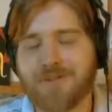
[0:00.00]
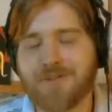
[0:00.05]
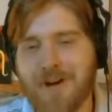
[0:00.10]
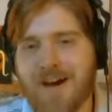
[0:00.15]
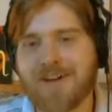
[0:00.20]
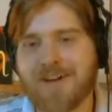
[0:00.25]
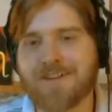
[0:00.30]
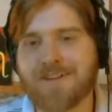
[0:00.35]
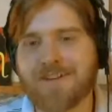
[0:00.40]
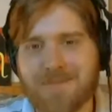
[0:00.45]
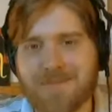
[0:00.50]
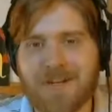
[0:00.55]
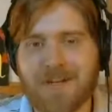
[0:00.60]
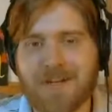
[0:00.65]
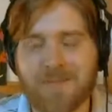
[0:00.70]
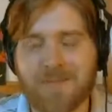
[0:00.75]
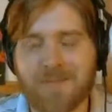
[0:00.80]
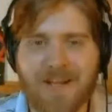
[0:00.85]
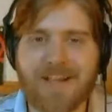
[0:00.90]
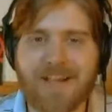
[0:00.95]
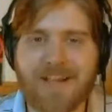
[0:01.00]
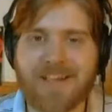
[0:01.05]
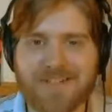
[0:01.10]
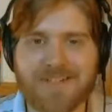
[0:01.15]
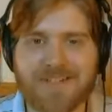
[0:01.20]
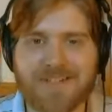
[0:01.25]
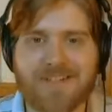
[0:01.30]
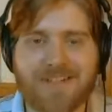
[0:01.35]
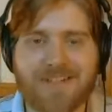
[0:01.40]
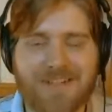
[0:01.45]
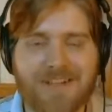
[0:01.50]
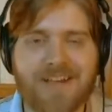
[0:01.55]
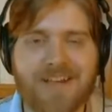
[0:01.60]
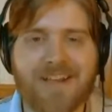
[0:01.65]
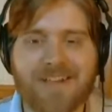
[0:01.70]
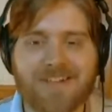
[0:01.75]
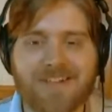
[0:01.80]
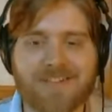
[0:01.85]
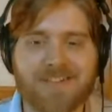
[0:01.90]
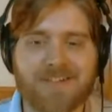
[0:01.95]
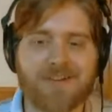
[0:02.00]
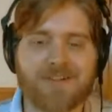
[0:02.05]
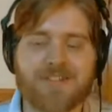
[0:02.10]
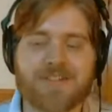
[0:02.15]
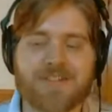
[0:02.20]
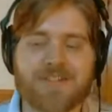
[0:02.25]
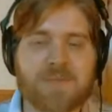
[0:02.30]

trying to spin it, but I get you. I get you. Their